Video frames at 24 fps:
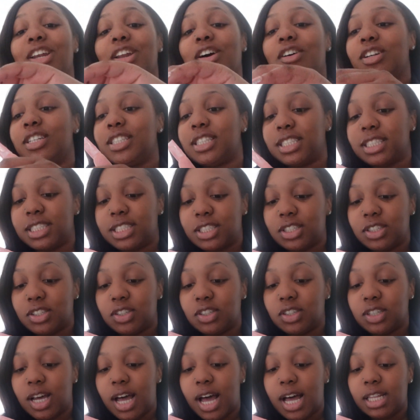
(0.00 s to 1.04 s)
notice it
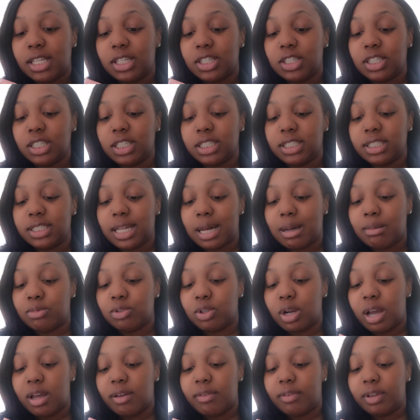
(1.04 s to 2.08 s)
till I literally stopped
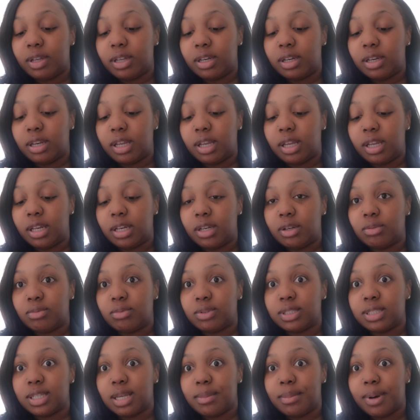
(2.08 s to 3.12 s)
driving and
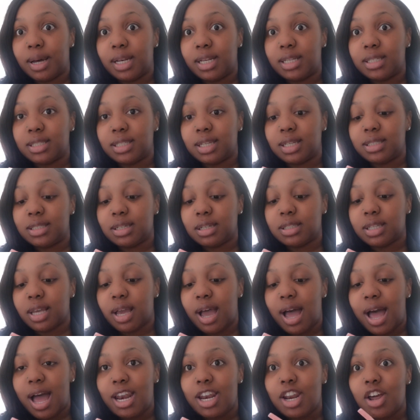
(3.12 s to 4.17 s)
was at my destination. I was
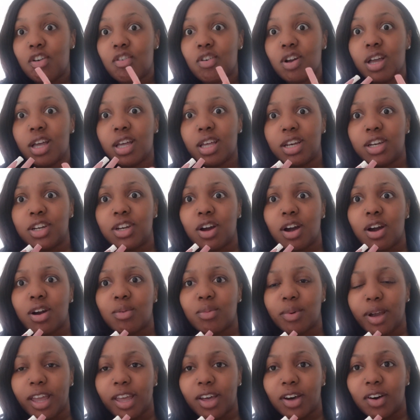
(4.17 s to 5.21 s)
like, I know good and
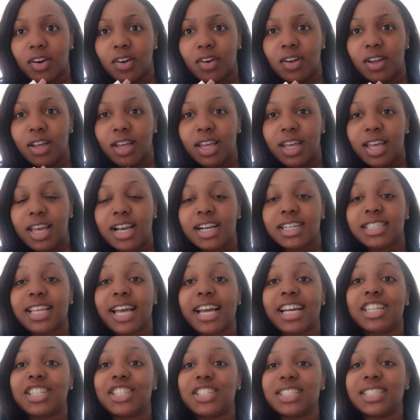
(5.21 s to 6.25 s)
darn well. Because I
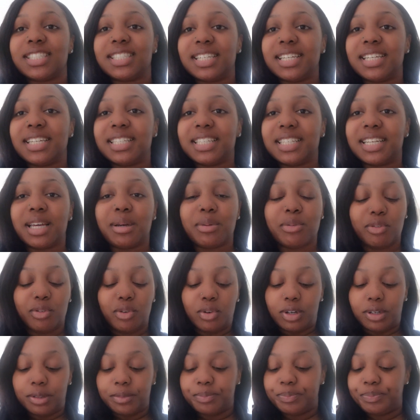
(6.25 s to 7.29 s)
had just did it the day
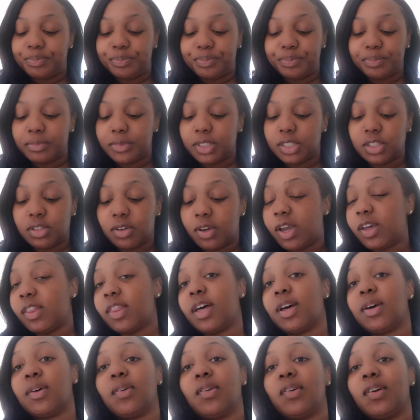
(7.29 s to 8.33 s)
before. It's okay
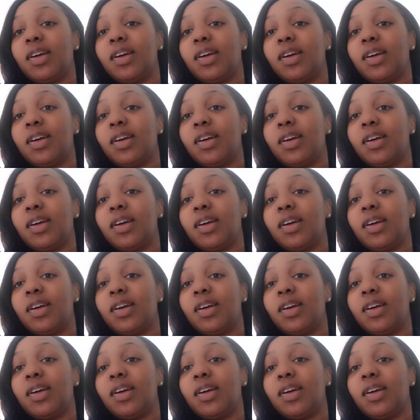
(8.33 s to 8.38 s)
though.